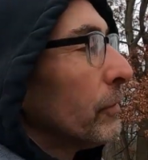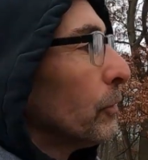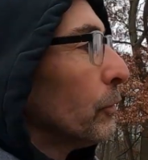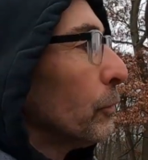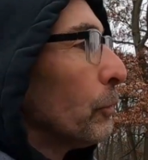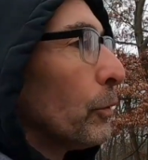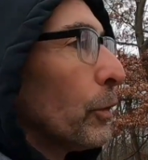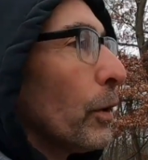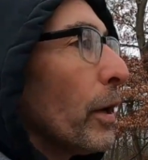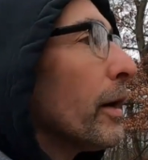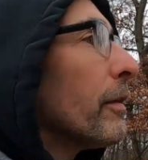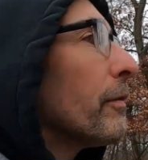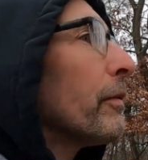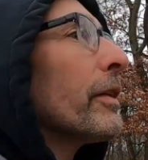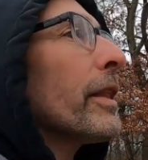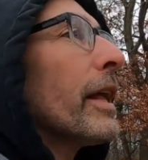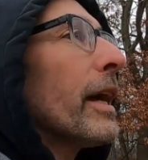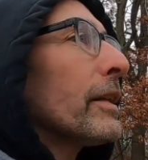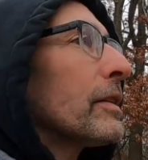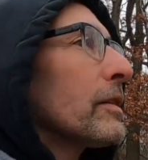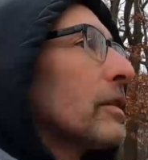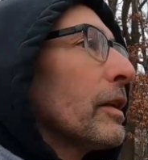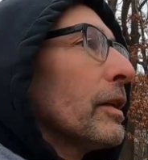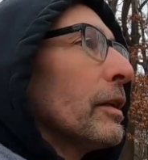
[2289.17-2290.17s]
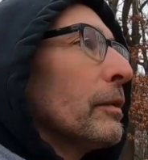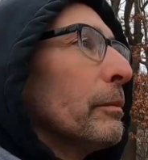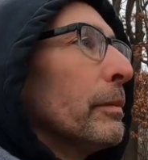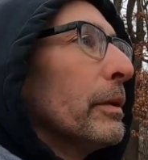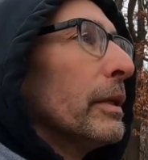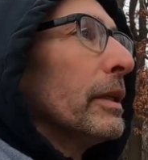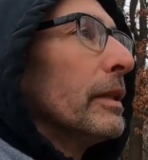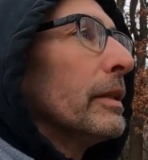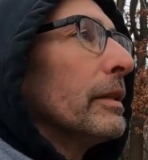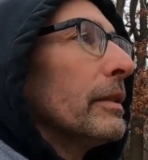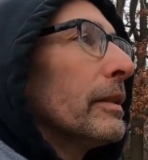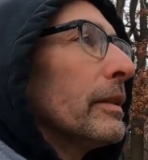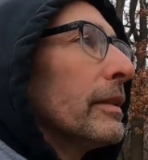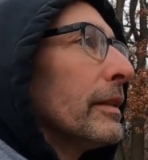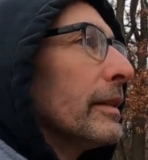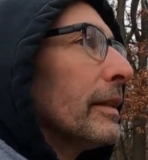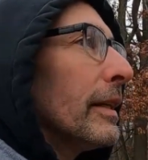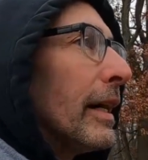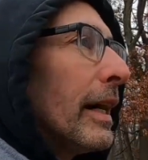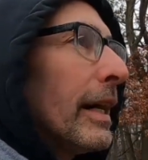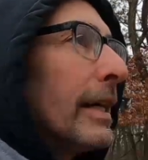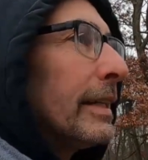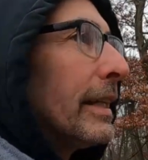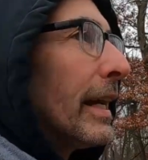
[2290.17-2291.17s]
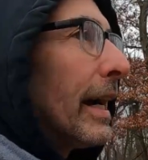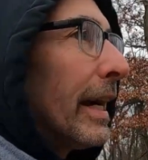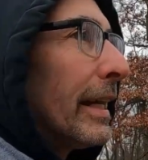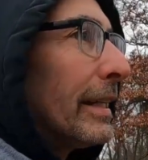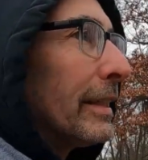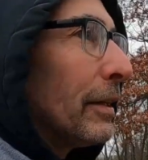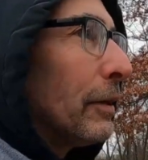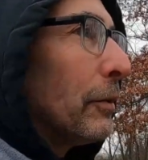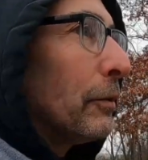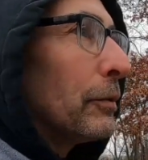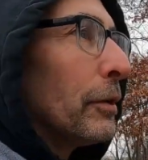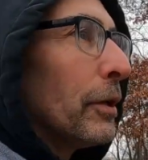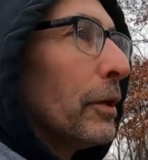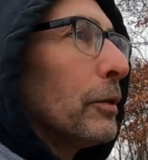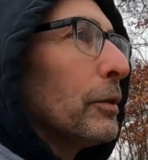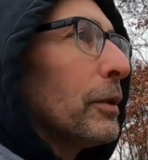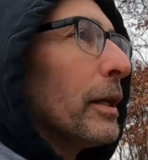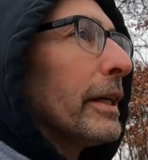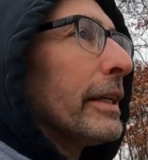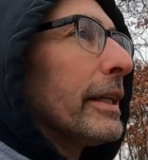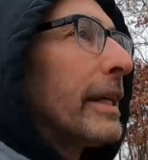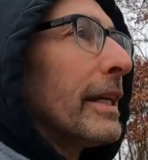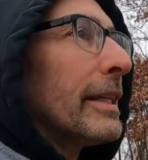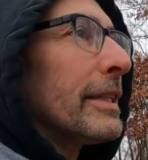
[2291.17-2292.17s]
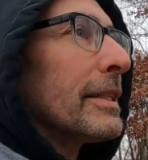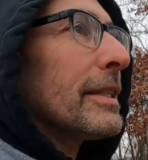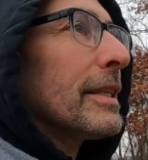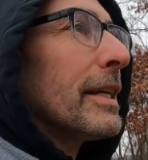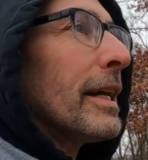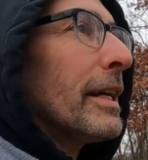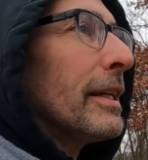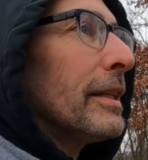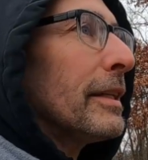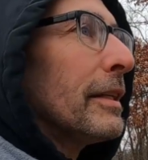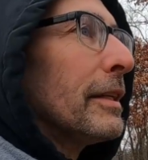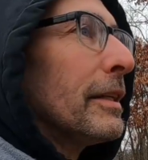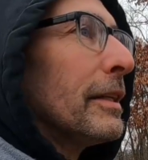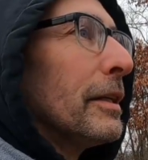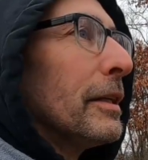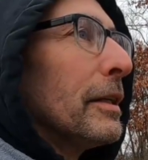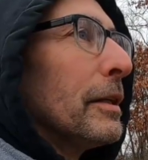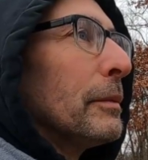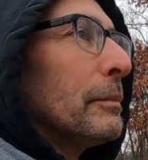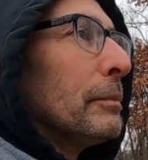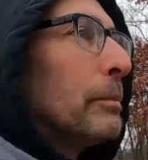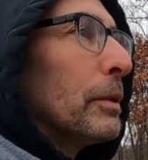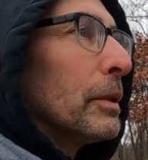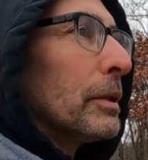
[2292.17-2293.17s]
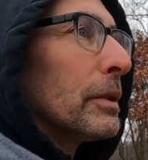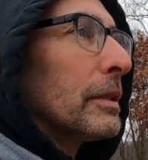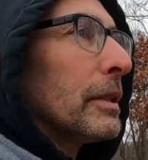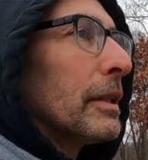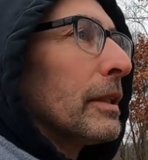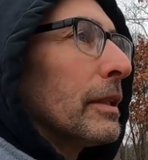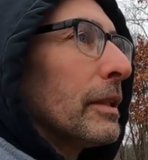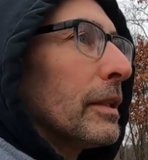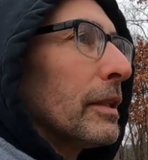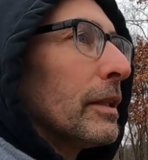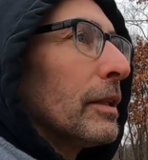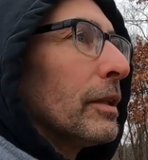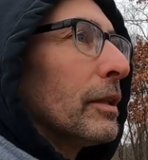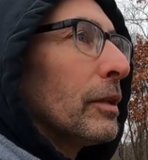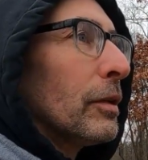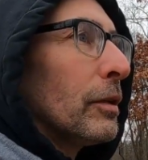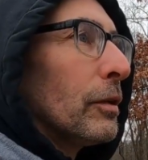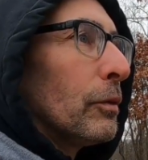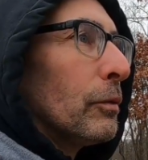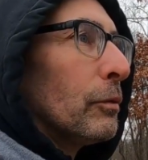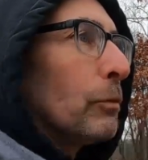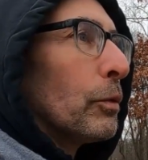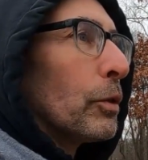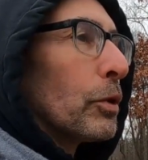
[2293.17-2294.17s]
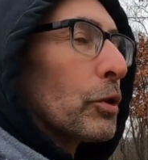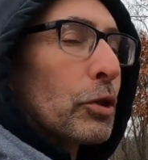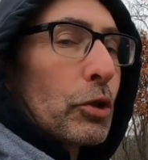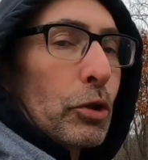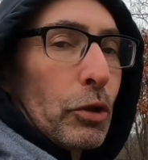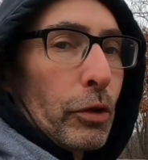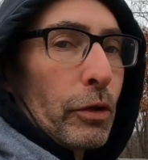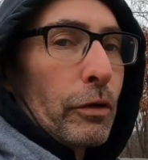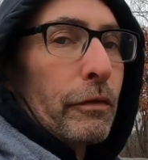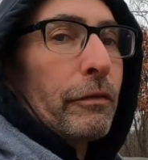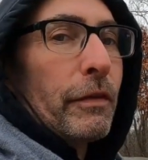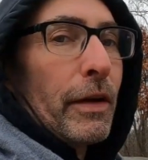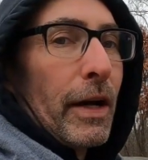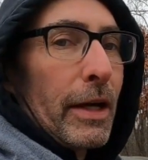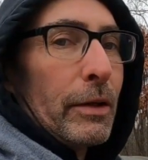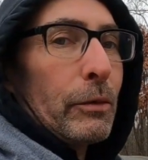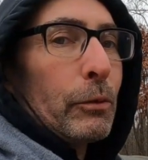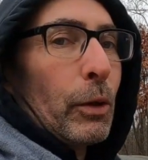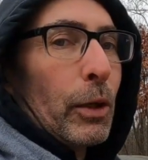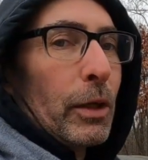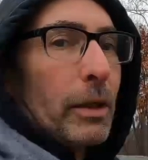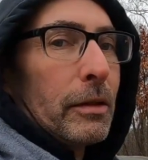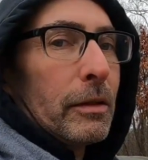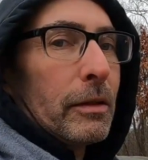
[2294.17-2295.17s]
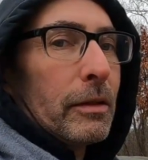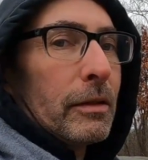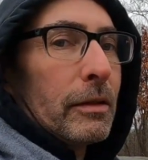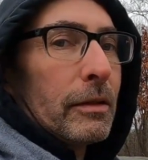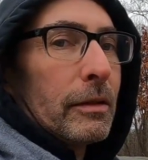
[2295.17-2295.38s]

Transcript: wherever that's gonna be, I don't know, like I said, but we're sure to find one.